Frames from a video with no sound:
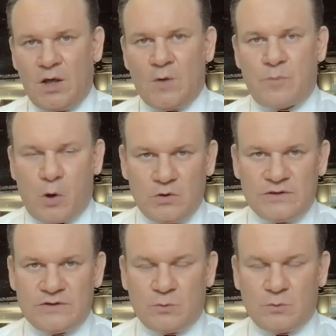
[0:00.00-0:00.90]

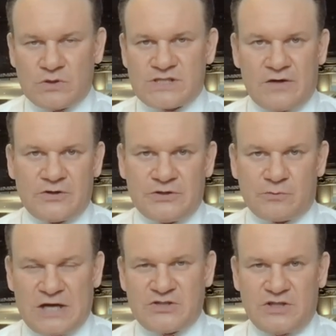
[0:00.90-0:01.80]
Poland was under the
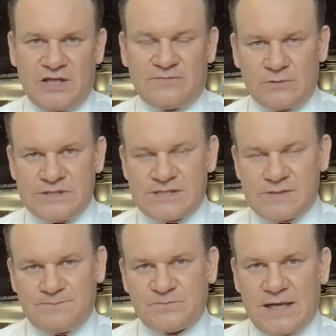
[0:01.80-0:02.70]
Russian
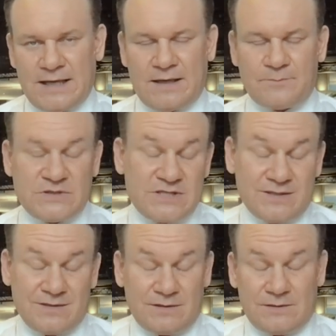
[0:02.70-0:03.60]
influence up
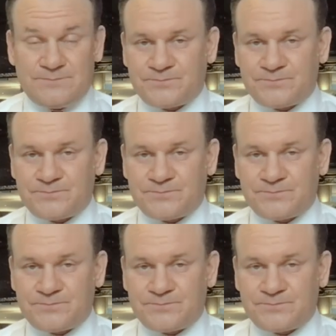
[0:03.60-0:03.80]
till